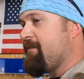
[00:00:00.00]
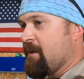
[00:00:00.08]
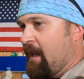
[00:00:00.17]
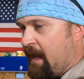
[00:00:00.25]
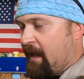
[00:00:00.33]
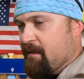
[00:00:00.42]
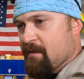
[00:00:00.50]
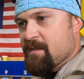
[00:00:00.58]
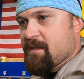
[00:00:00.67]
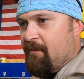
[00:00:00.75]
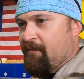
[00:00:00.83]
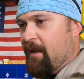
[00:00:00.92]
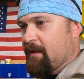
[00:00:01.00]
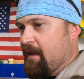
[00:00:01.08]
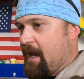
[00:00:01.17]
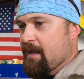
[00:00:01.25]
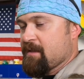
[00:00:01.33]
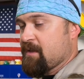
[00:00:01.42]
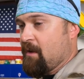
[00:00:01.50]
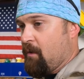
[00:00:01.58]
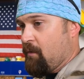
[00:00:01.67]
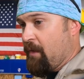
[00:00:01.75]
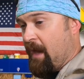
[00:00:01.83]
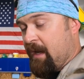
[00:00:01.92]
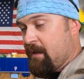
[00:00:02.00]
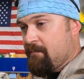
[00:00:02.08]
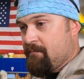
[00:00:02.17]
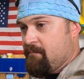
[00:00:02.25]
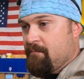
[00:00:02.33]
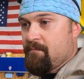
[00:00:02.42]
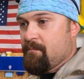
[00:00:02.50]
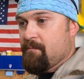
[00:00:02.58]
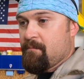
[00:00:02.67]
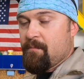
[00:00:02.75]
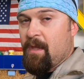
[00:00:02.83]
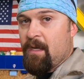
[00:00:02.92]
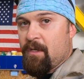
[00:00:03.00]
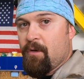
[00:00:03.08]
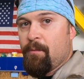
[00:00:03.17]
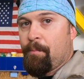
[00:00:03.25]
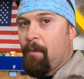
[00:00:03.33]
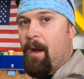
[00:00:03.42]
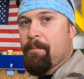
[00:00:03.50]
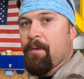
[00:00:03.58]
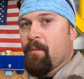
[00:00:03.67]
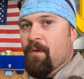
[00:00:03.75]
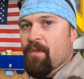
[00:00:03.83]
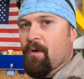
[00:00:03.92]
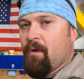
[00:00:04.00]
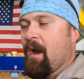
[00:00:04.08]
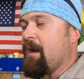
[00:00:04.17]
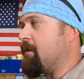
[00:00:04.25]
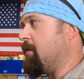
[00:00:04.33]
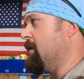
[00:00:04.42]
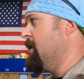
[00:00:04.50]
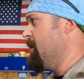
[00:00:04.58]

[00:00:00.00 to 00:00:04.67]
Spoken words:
a lathe and stuff like that, so they do prep it with a grinder.